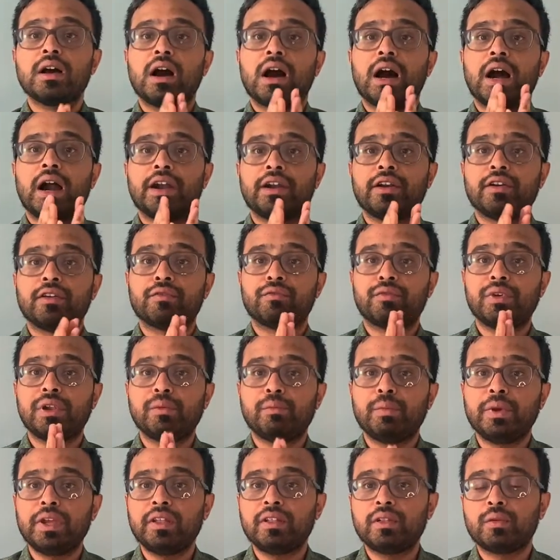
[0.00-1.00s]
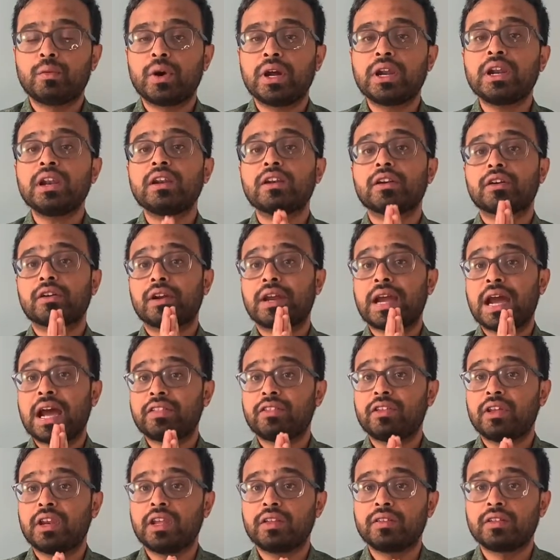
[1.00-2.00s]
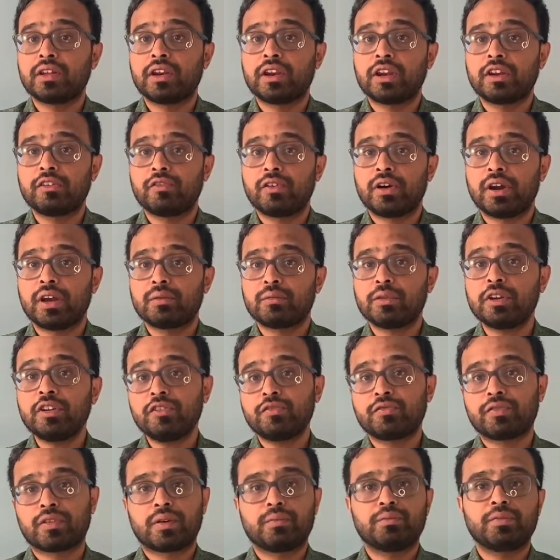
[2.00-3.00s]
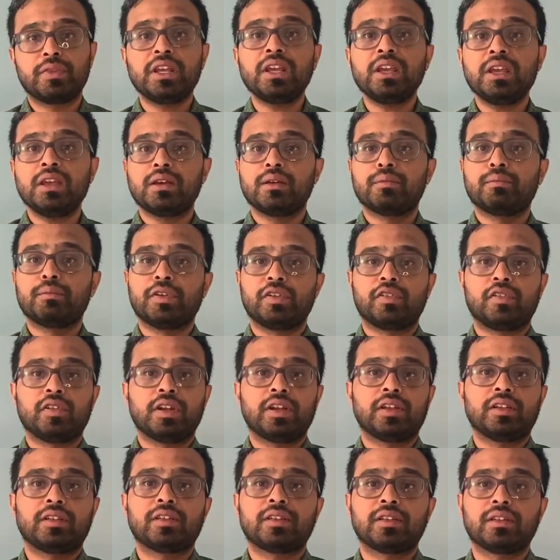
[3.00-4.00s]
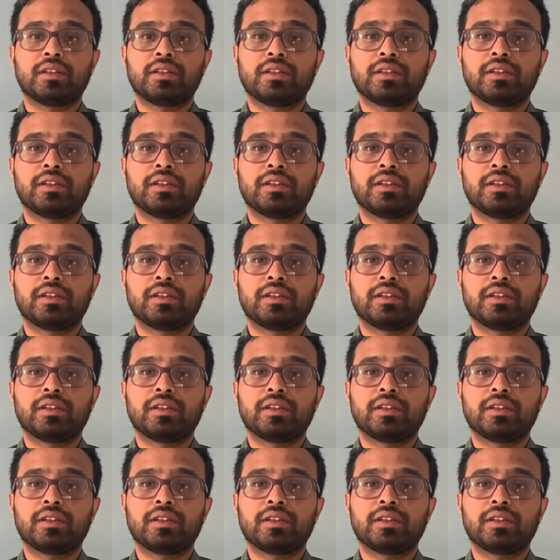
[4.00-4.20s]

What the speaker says: and will be the one gathering the requirements from the business.